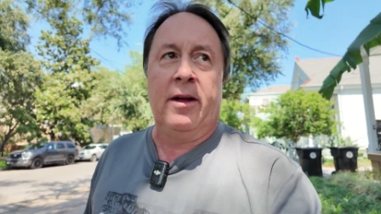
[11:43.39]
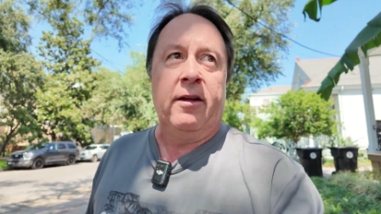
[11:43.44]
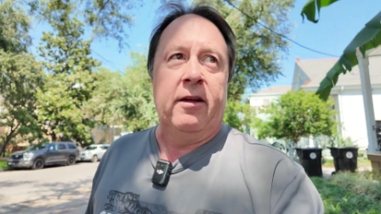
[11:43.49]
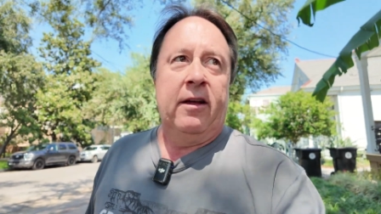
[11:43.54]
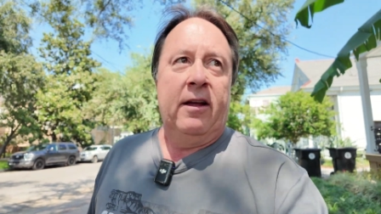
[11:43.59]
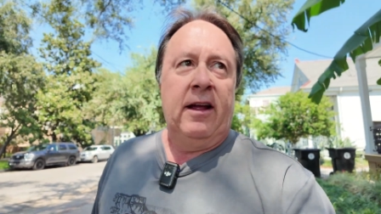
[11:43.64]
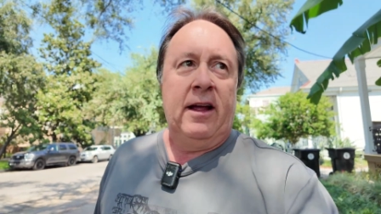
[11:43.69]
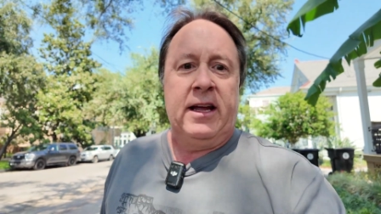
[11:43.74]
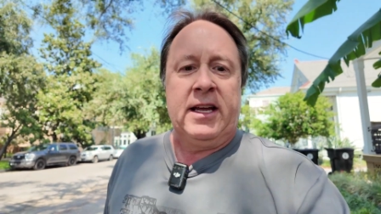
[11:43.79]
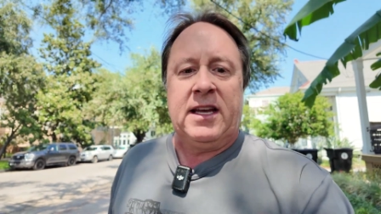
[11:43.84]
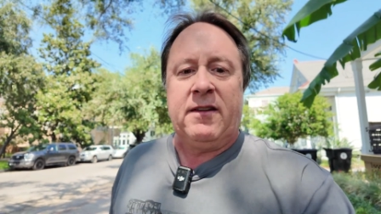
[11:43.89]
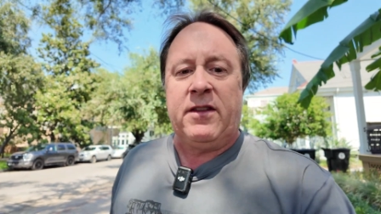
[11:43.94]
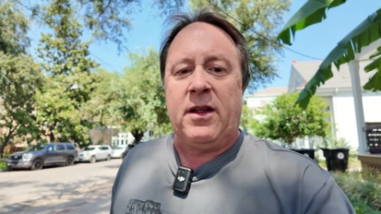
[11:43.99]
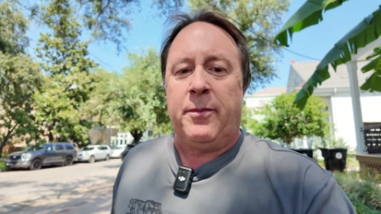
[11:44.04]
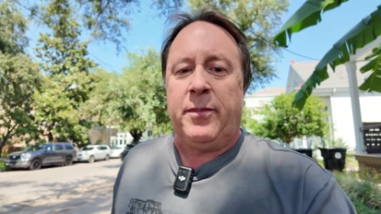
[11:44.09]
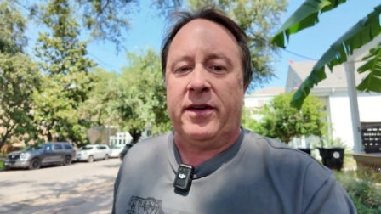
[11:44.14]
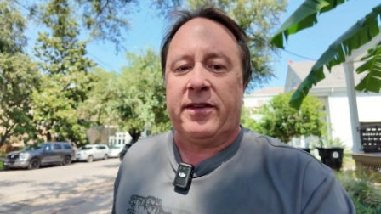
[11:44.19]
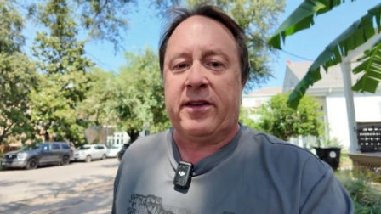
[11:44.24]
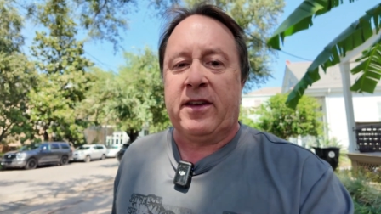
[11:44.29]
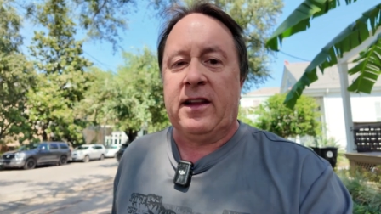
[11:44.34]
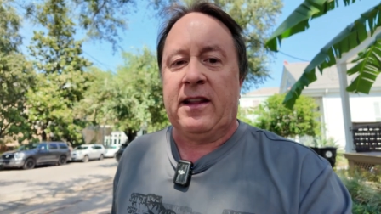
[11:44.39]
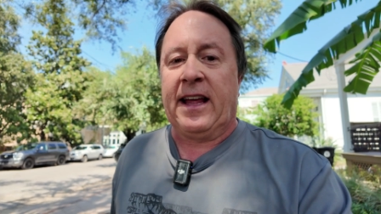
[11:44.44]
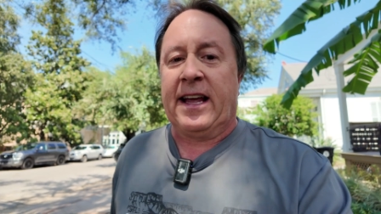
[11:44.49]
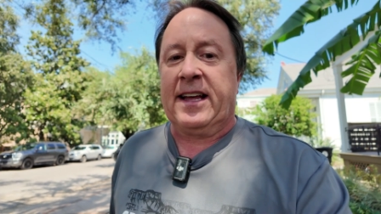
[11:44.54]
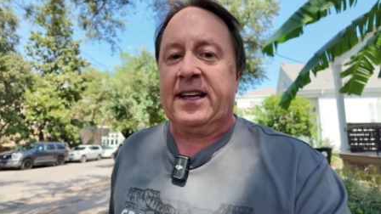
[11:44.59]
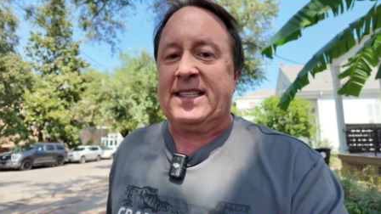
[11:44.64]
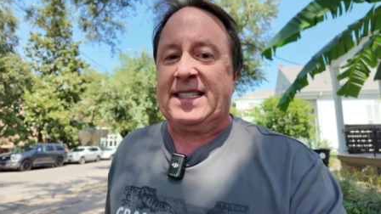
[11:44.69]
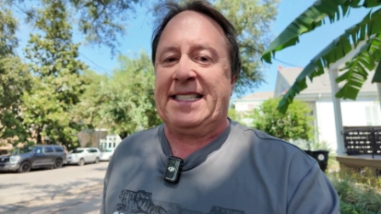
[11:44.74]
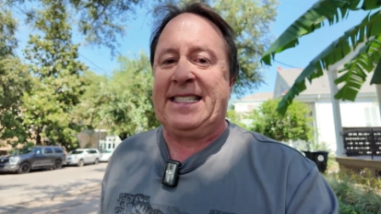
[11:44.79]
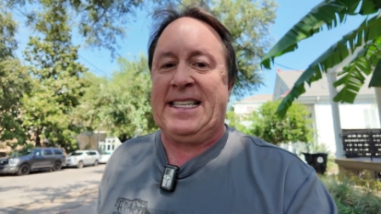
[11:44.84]
But give the biscuit
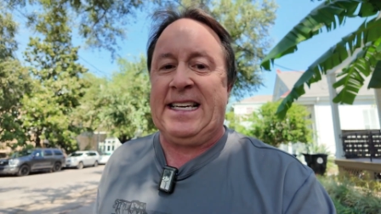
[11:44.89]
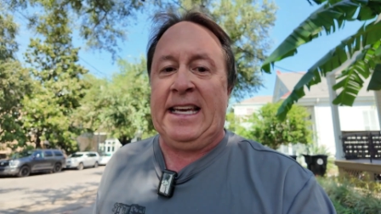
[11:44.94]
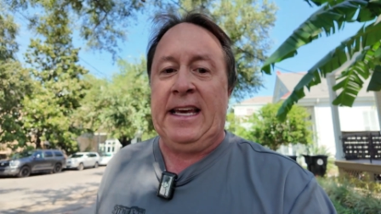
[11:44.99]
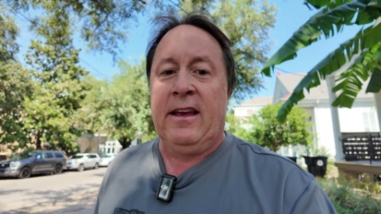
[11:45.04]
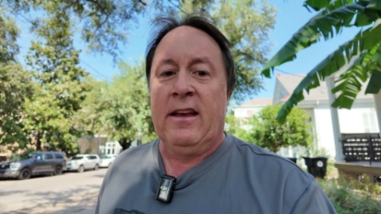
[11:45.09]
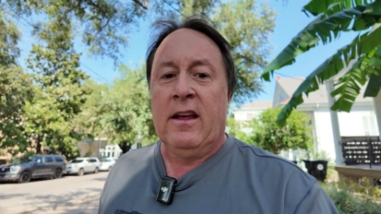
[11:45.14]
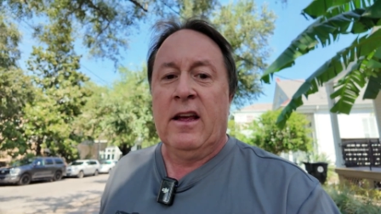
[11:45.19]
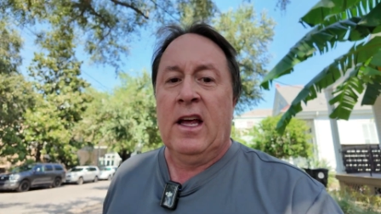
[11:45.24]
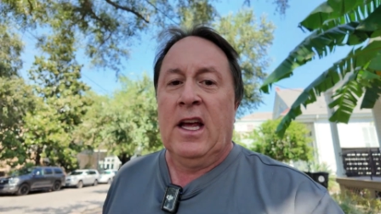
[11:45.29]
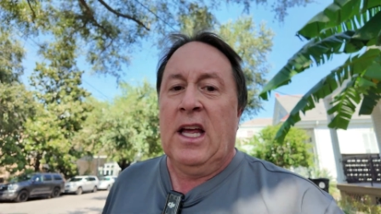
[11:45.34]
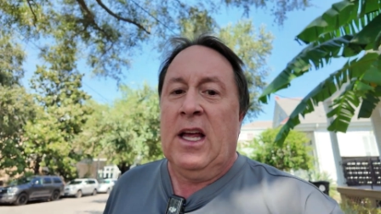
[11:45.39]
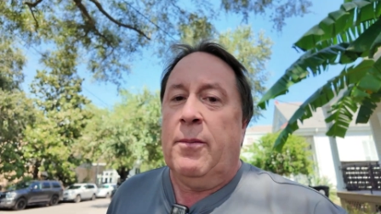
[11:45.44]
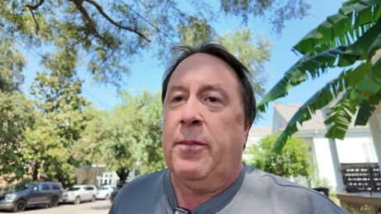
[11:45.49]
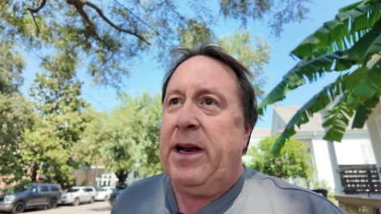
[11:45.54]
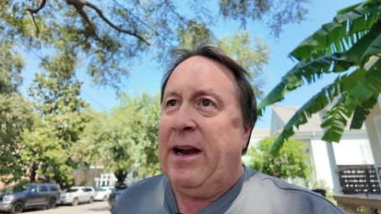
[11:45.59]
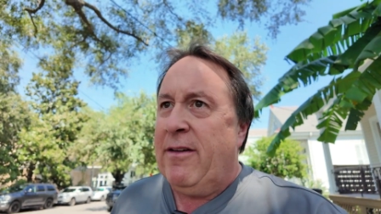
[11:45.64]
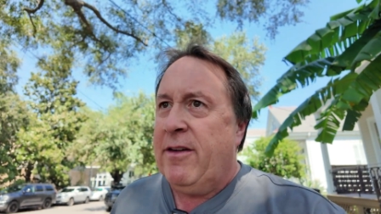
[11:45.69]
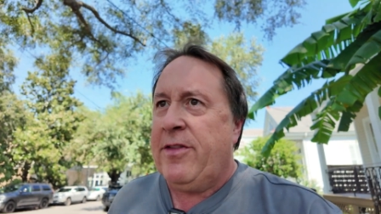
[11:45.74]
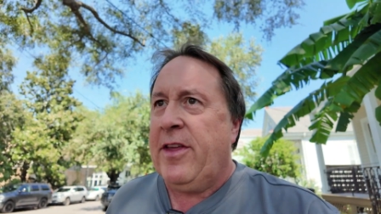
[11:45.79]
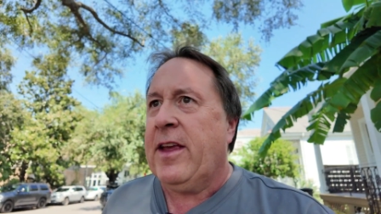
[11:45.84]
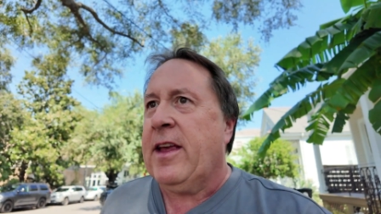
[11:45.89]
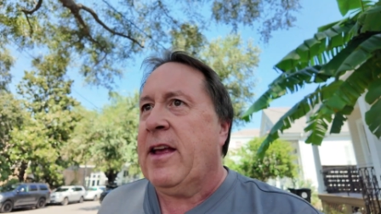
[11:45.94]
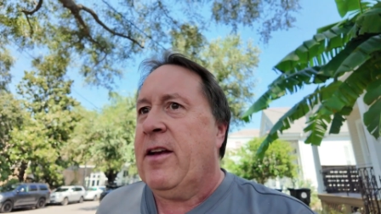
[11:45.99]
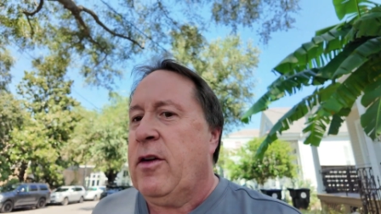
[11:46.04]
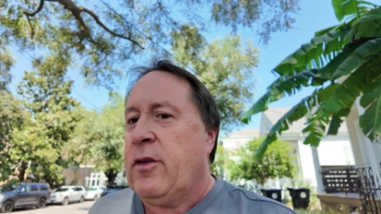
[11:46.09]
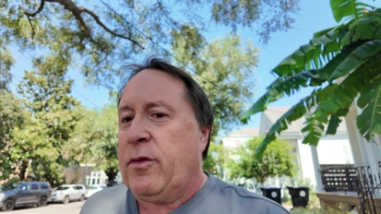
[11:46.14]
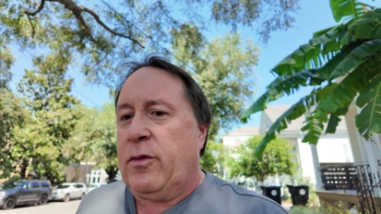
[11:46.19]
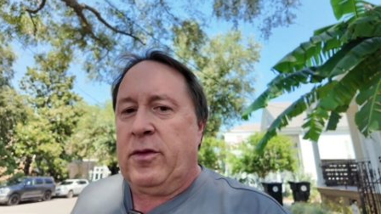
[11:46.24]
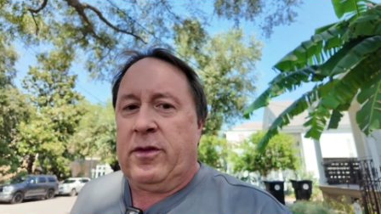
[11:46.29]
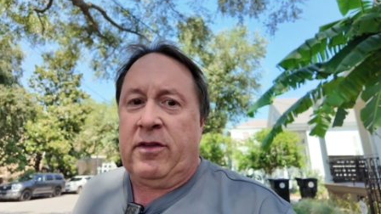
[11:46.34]
like a C. But everything
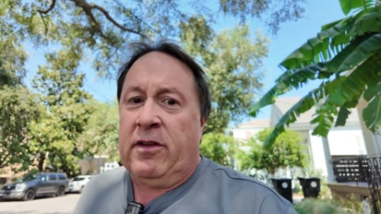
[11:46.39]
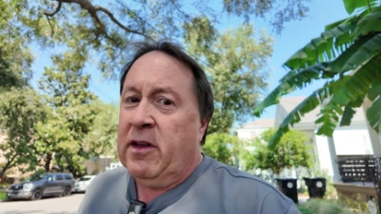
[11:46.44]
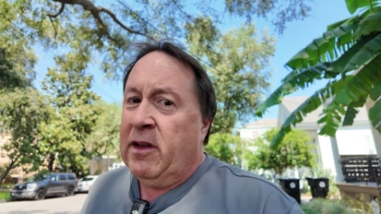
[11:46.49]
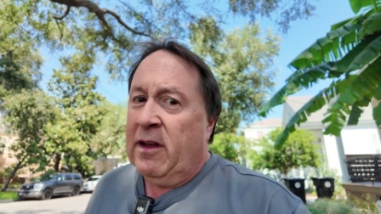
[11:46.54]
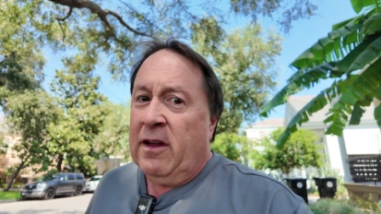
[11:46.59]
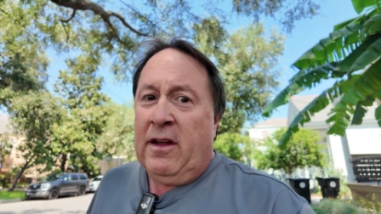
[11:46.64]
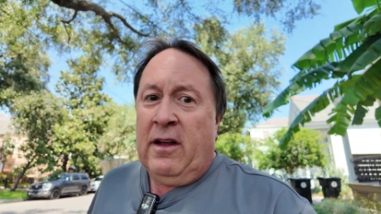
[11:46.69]
else was